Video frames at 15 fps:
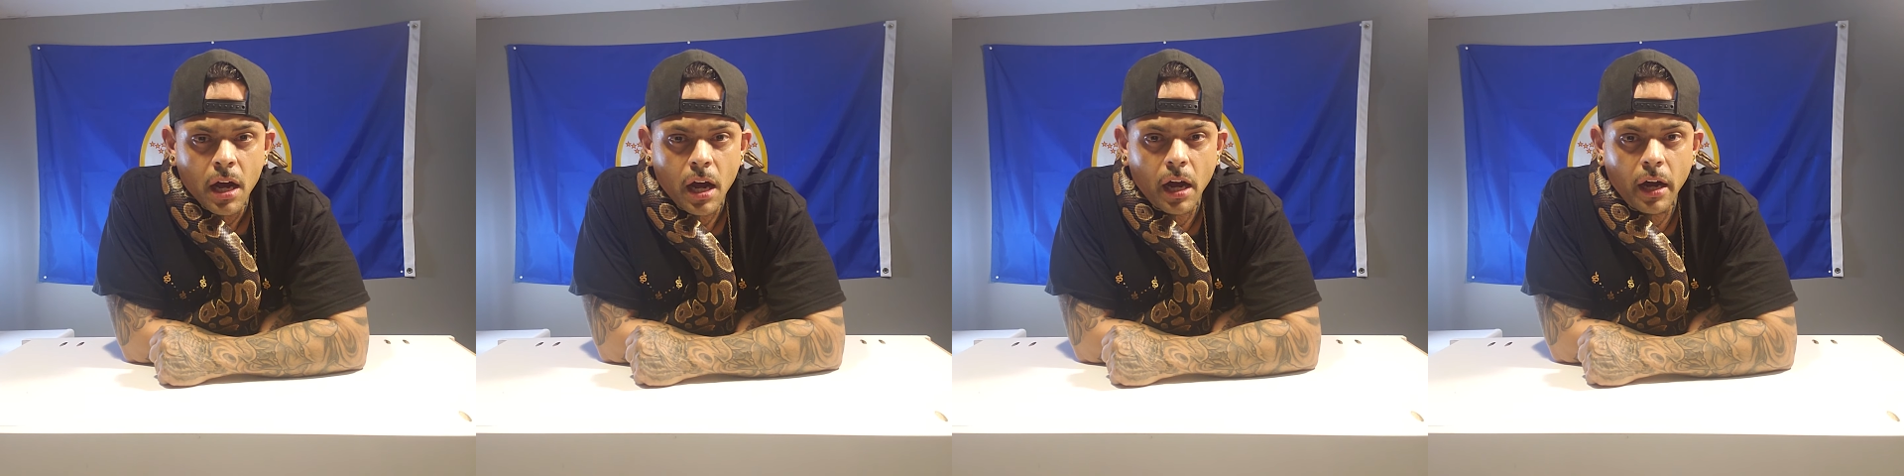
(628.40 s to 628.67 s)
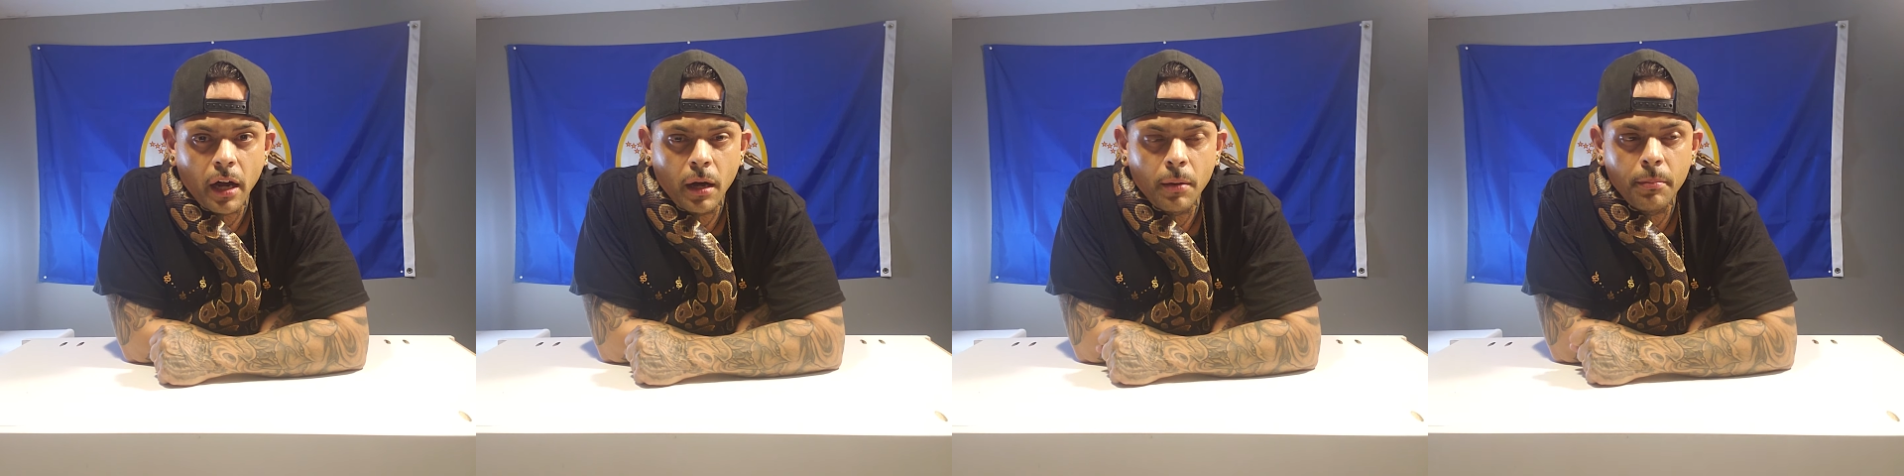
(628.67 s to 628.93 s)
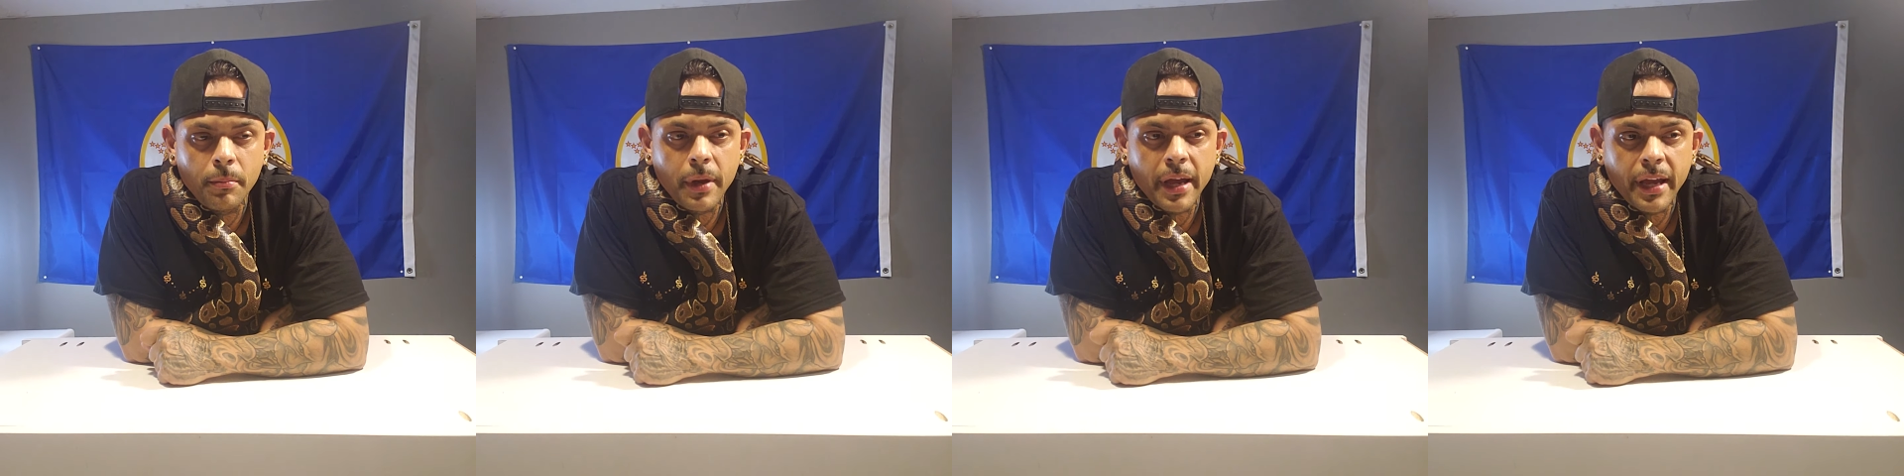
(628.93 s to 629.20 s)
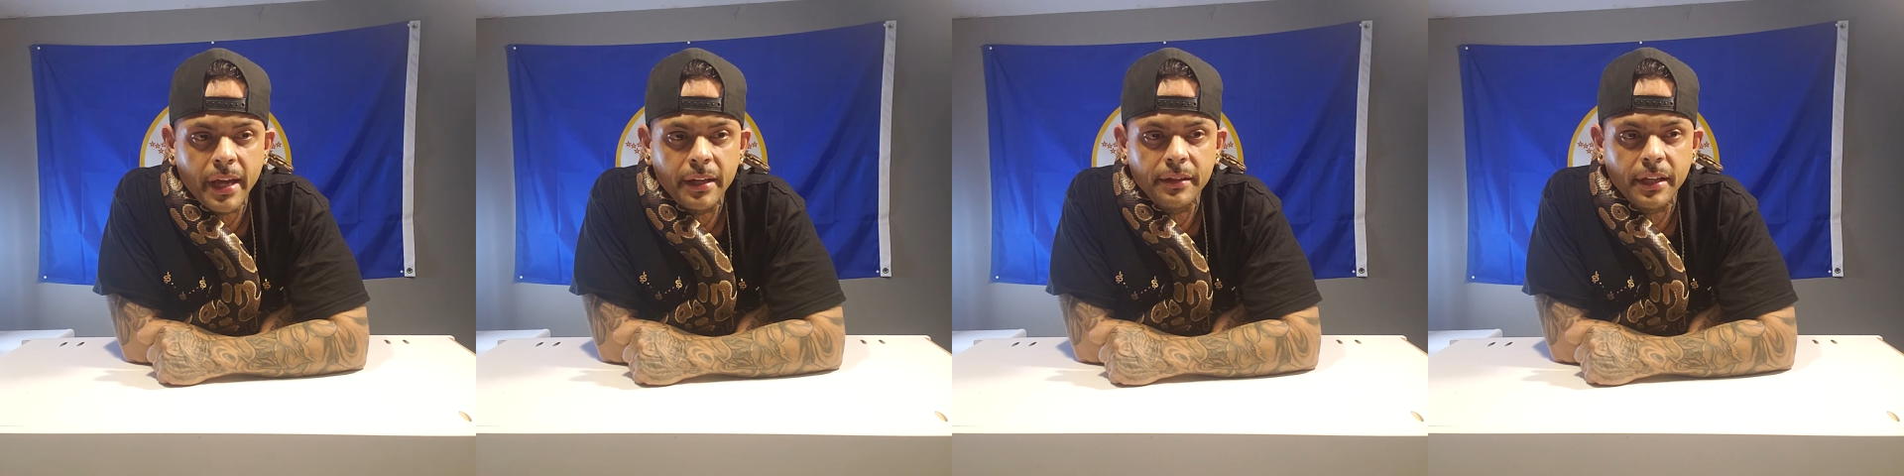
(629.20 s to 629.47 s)

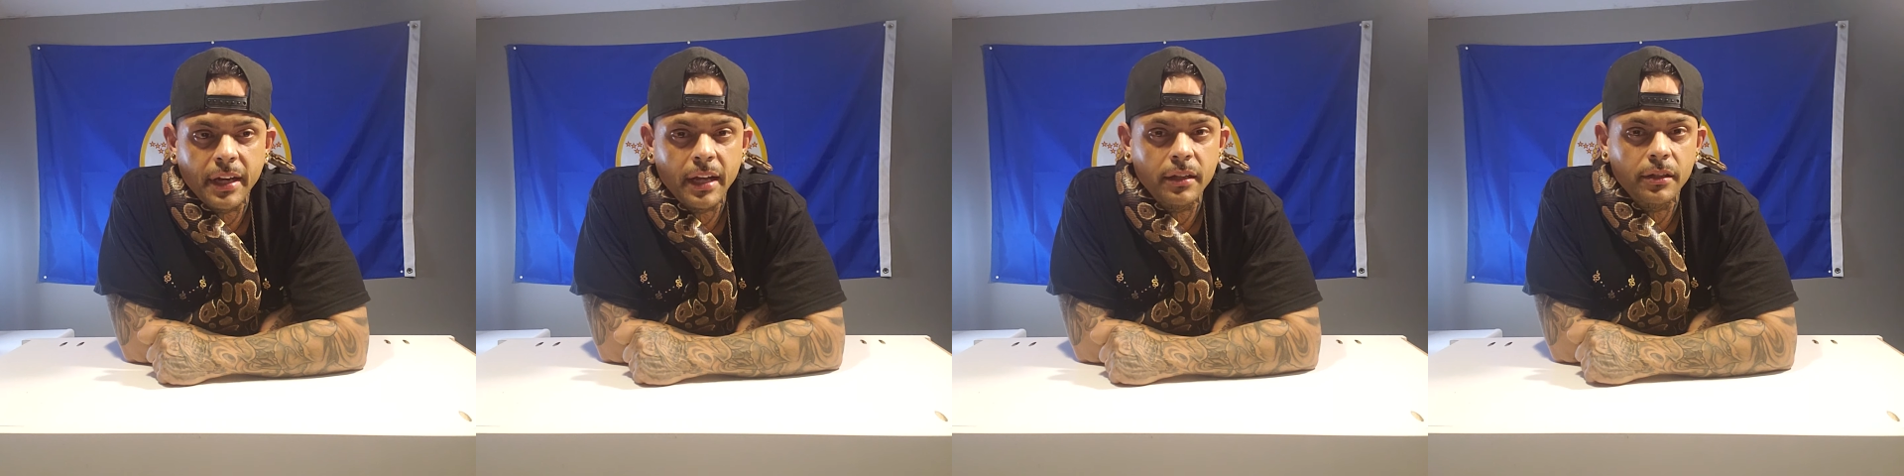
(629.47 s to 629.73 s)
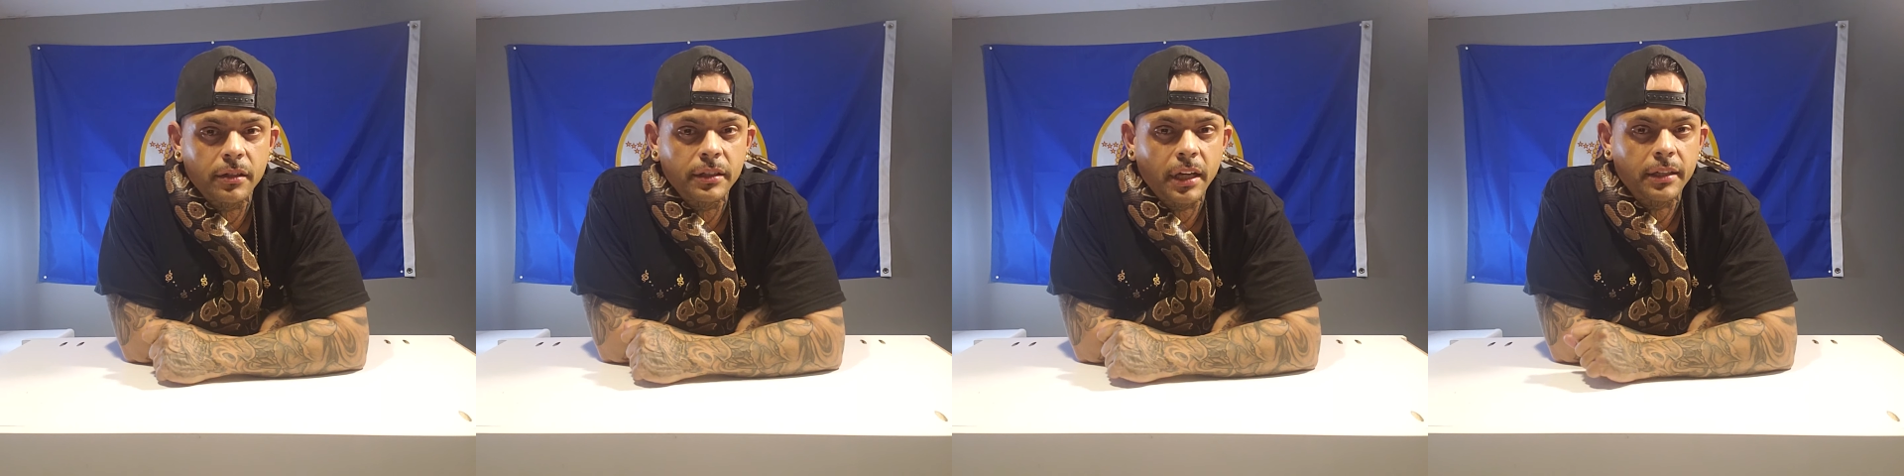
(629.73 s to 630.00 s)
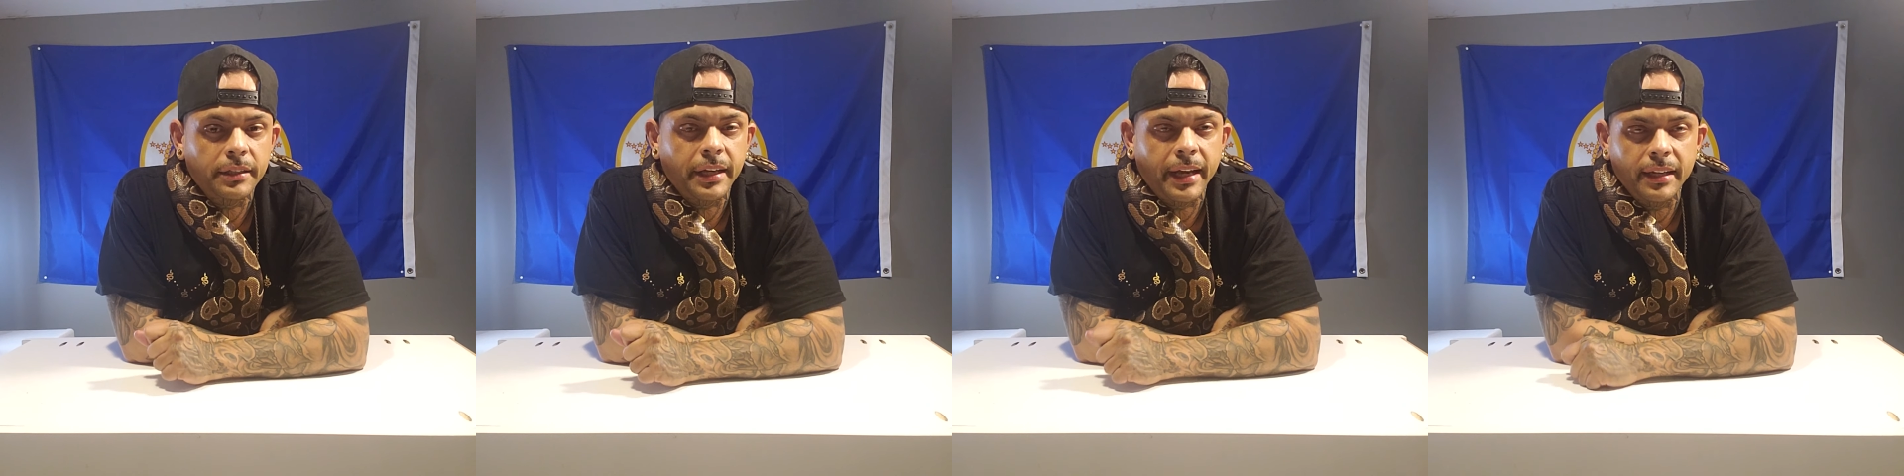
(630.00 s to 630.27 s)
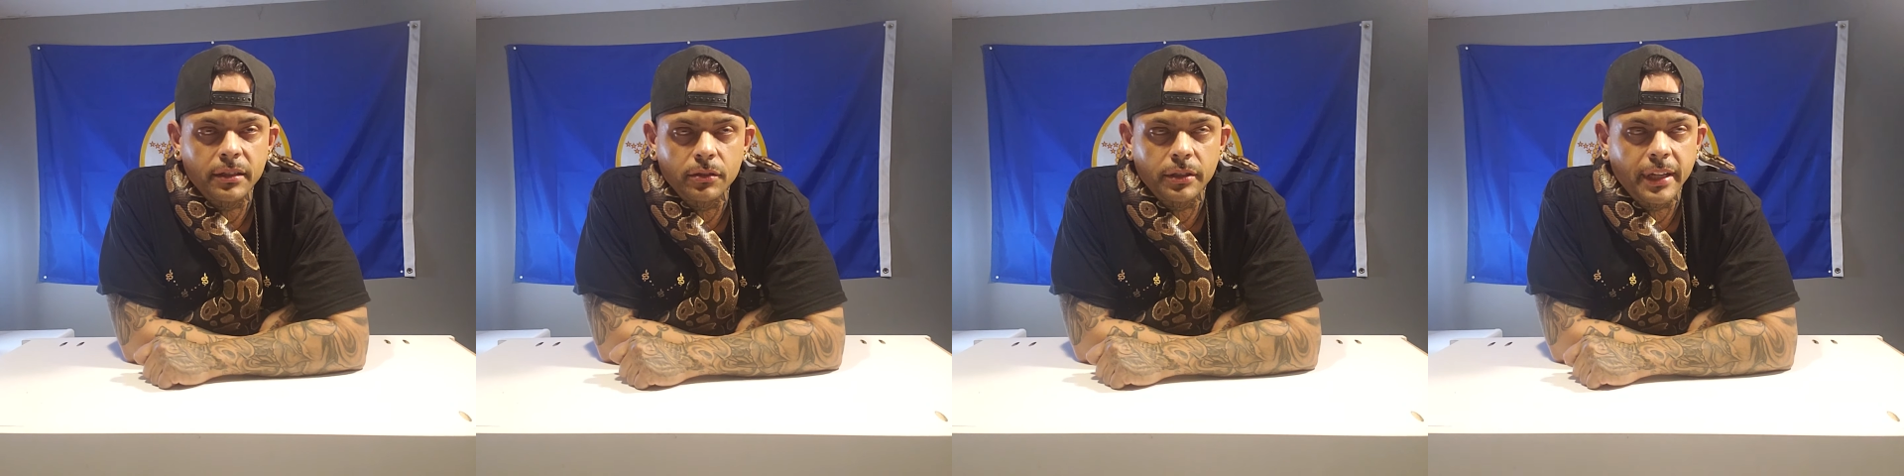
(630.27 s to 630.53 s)
and then I learned how to
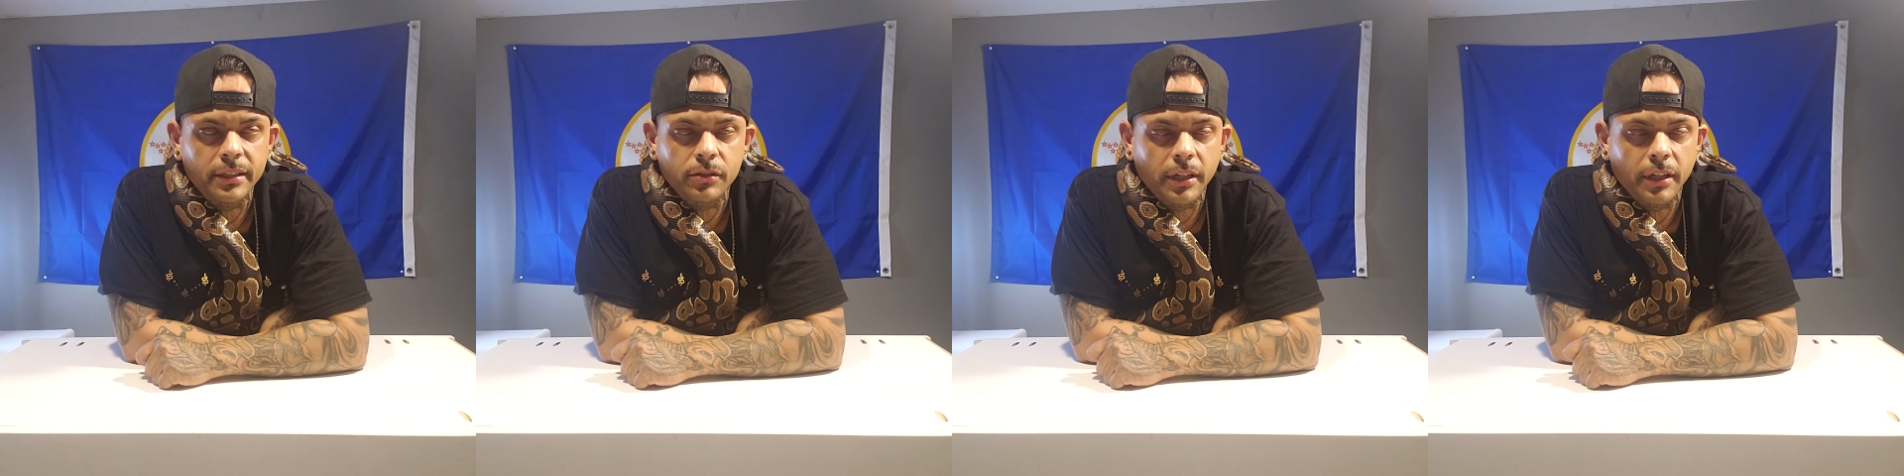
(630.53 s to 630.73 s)
candle in that.